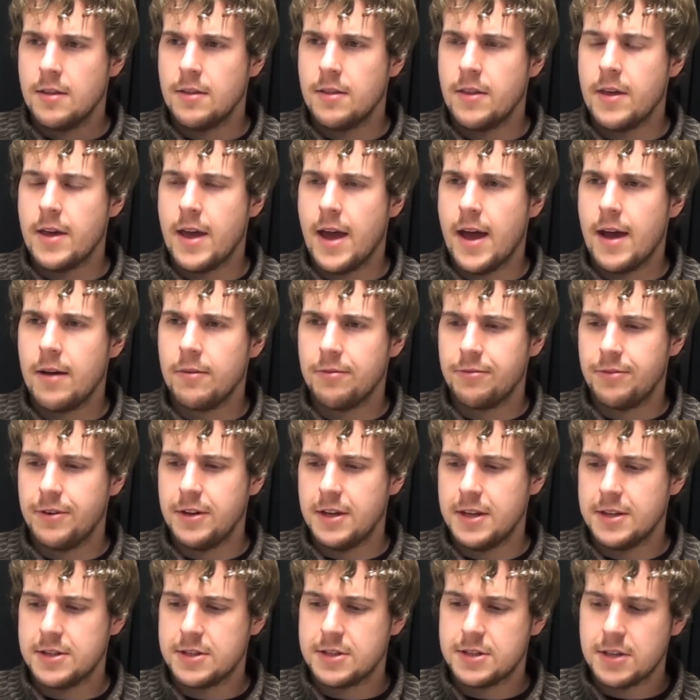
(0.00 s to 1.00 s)
The
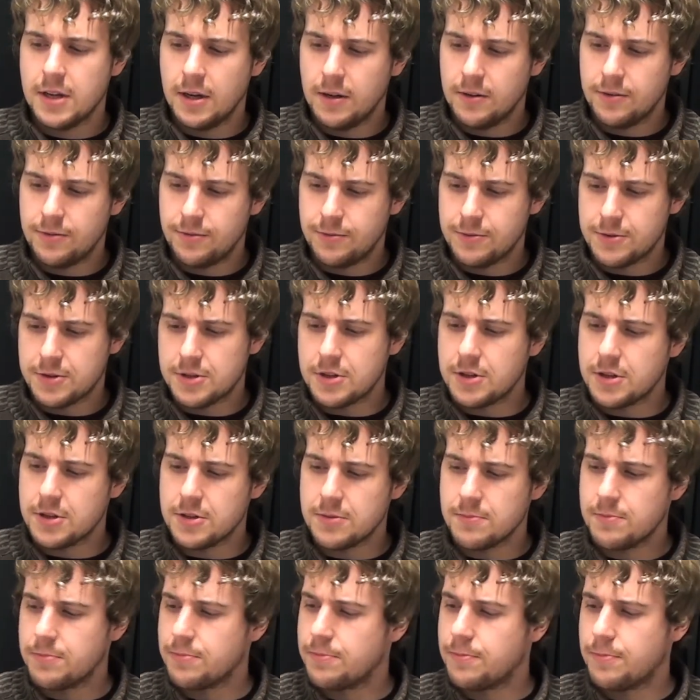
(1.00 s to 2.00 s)
outfit itself was
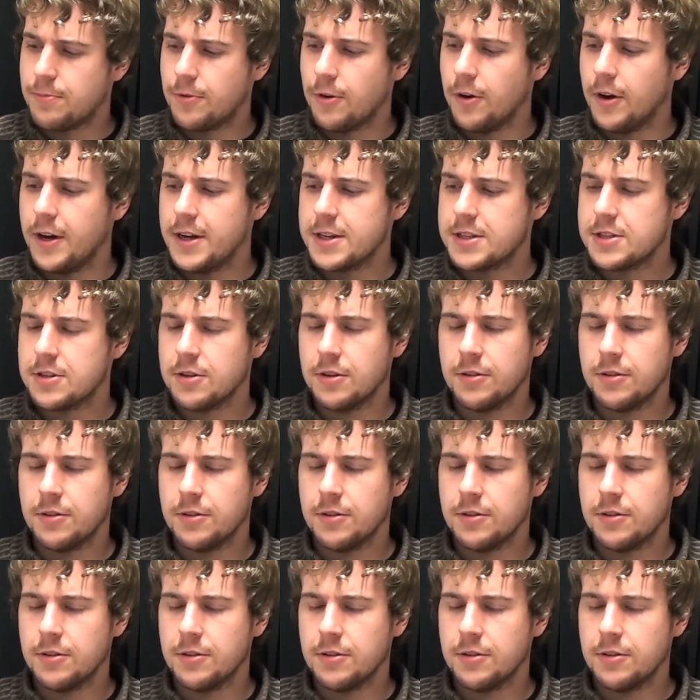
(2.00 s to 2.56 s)
comprised